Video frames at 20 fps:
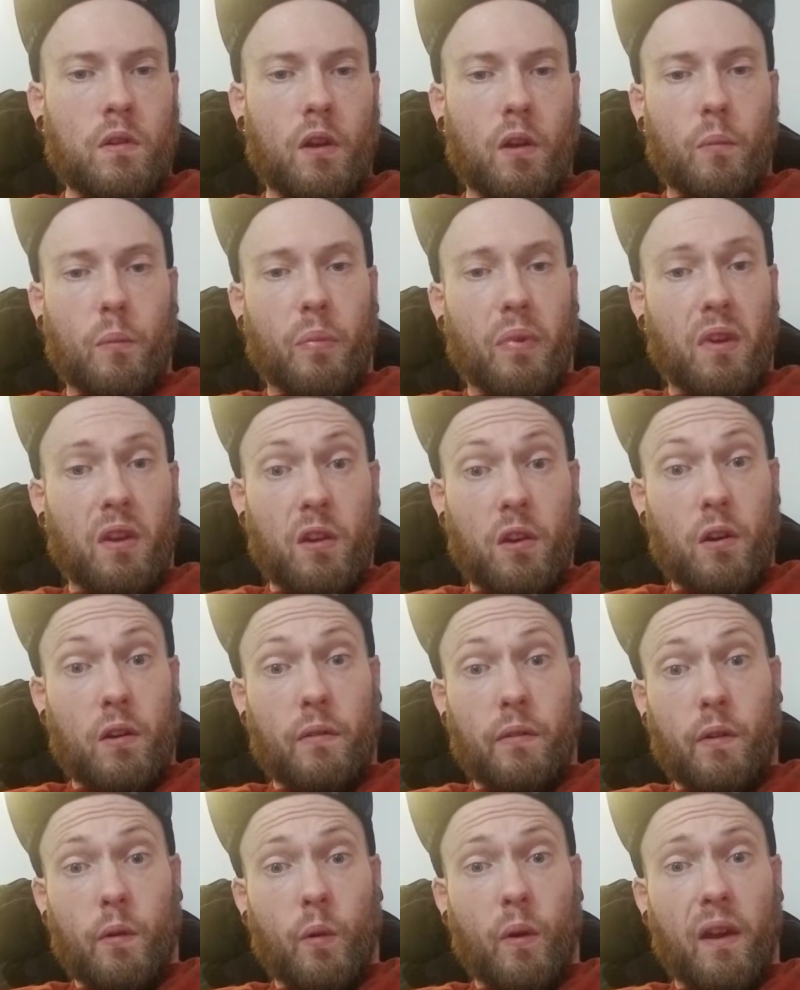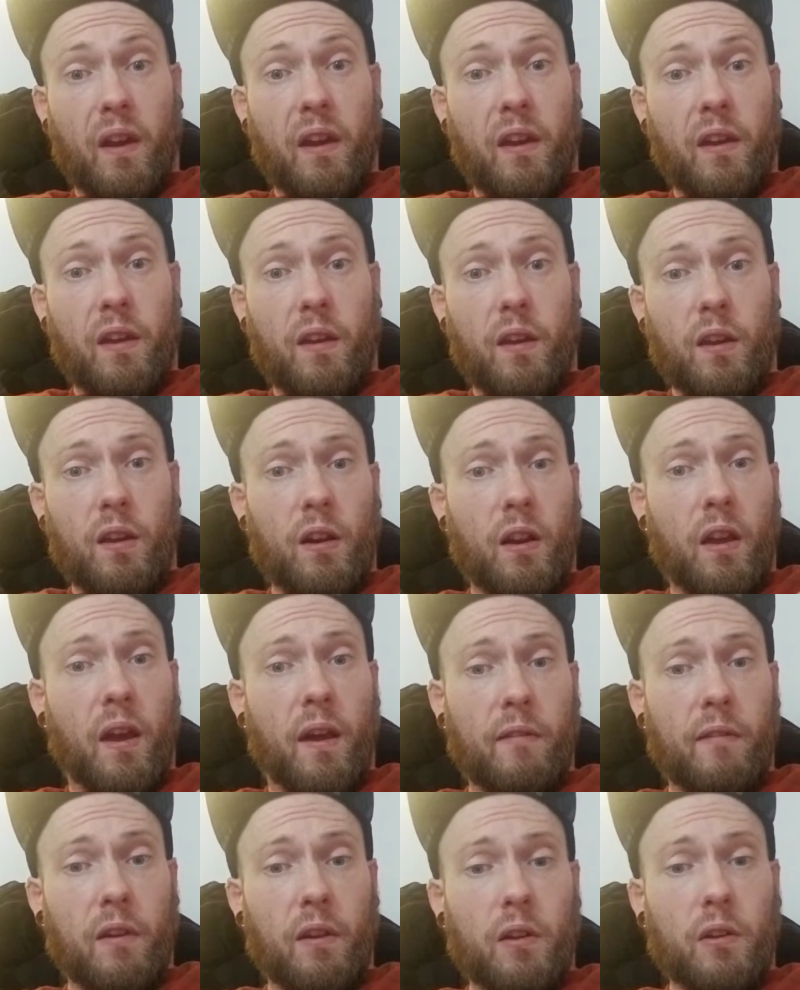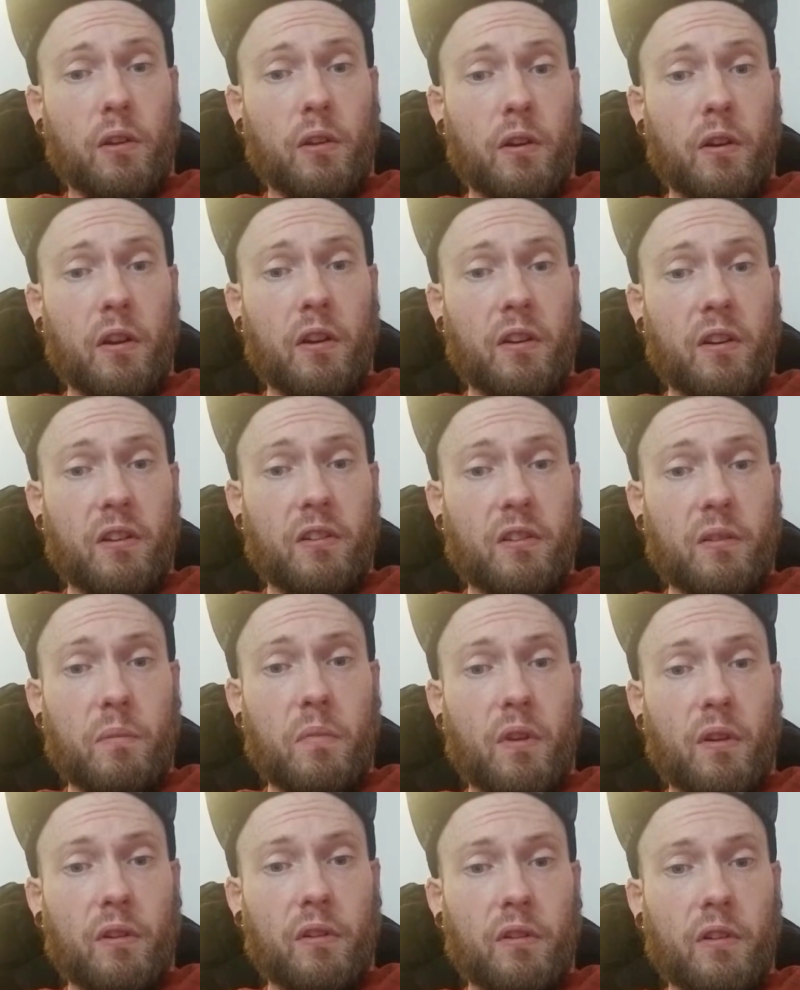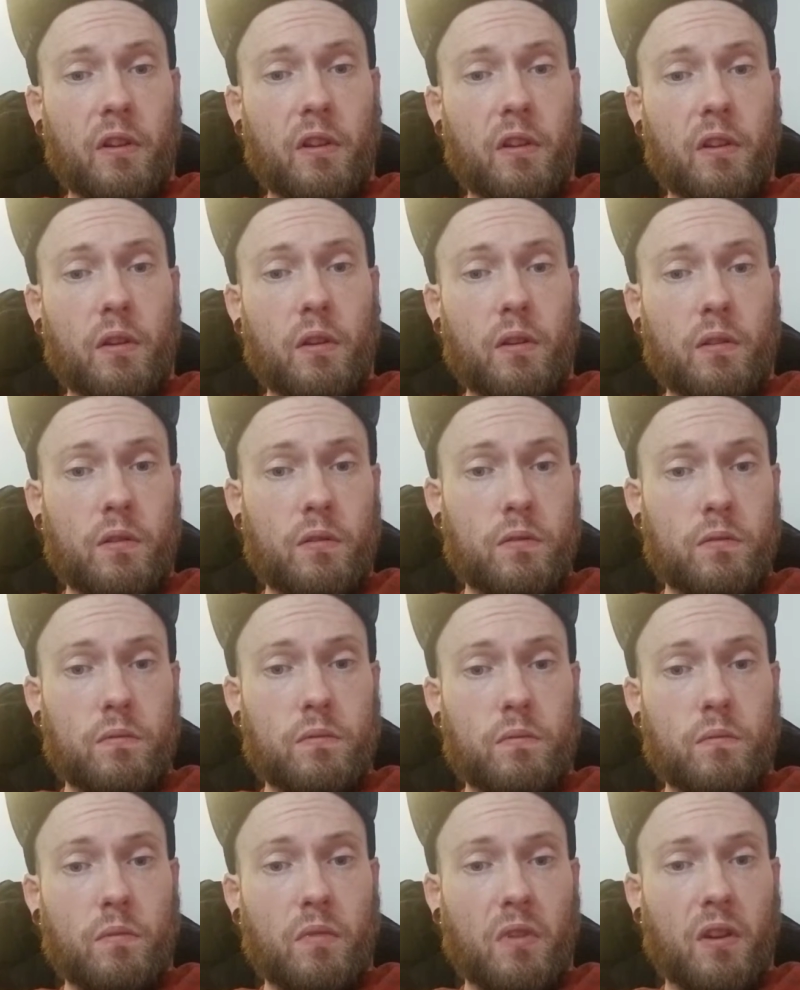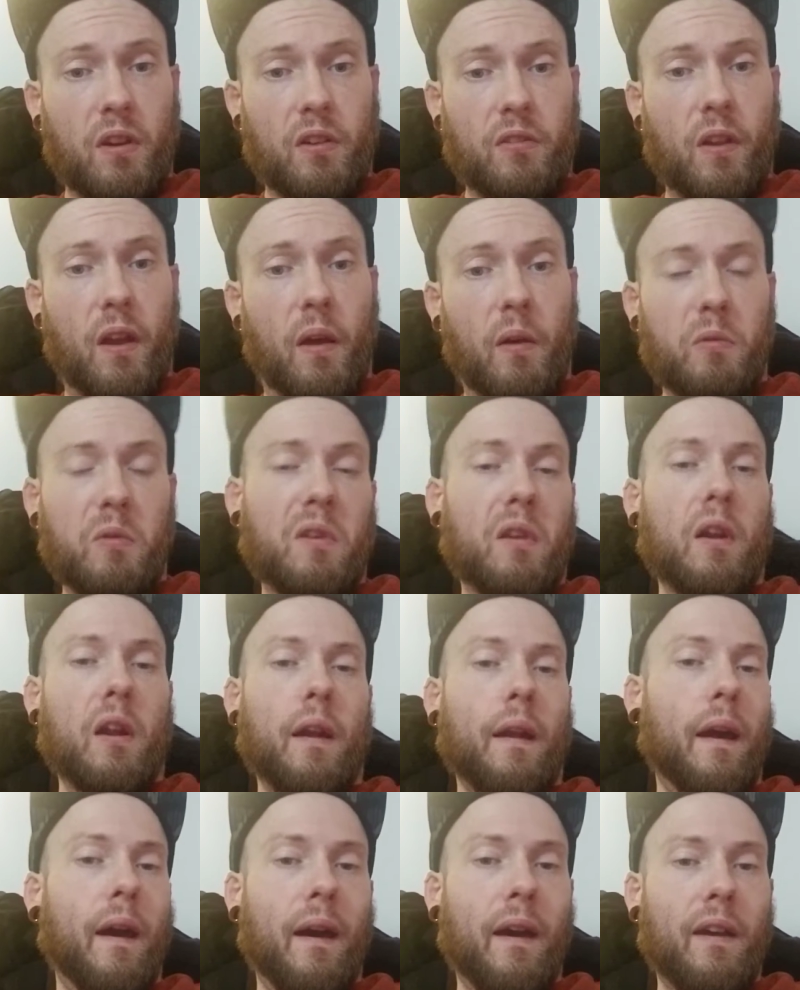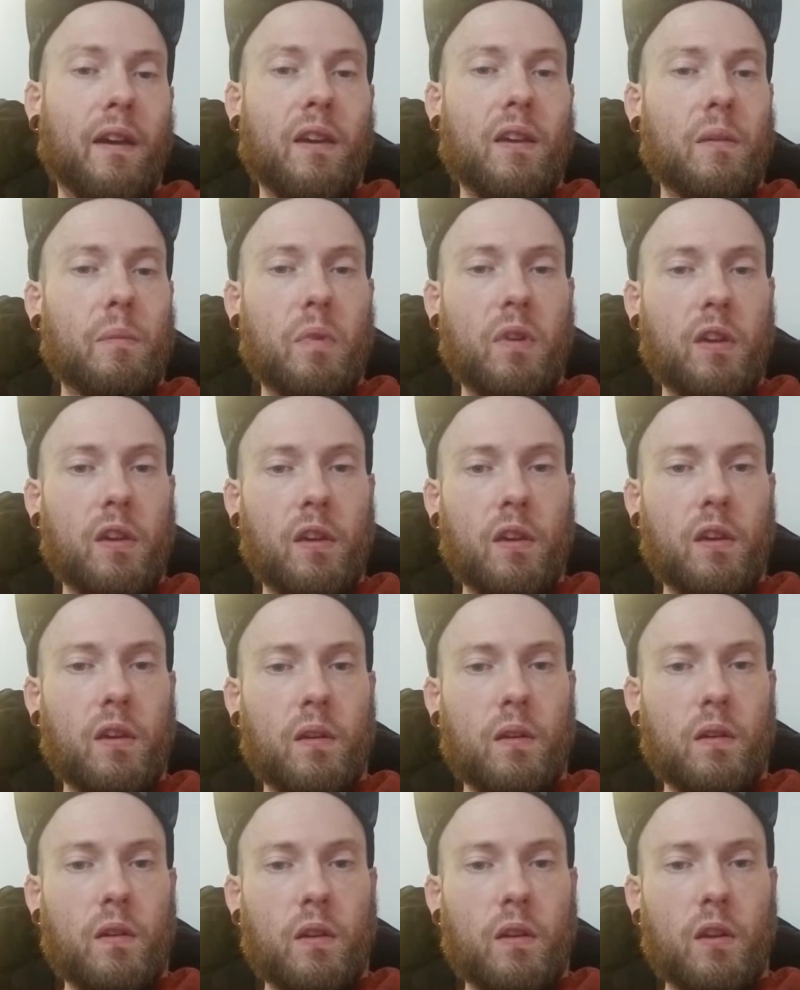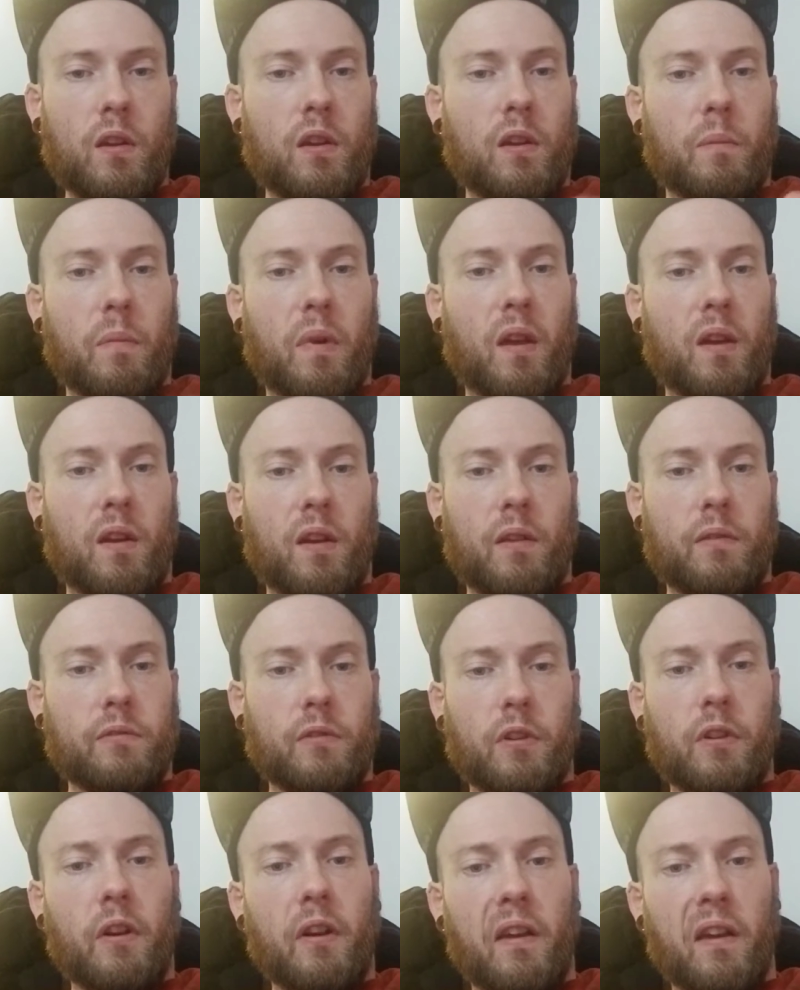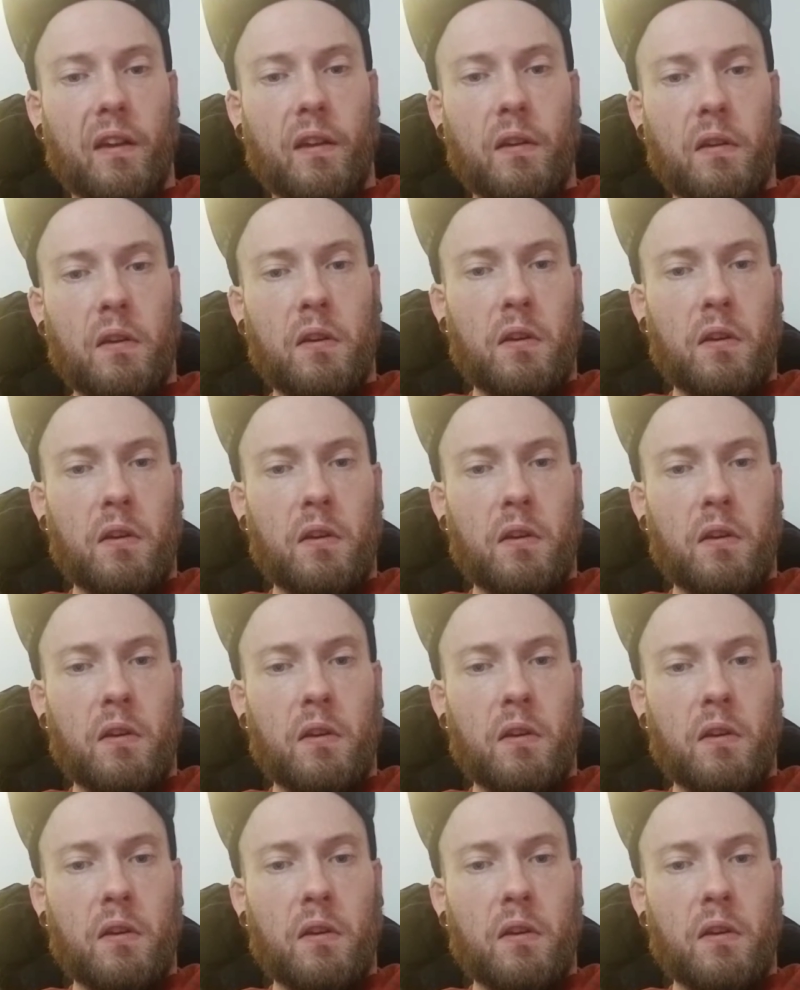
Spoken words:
being overweight and having a learning disability, because I was in an IEP, independent learning,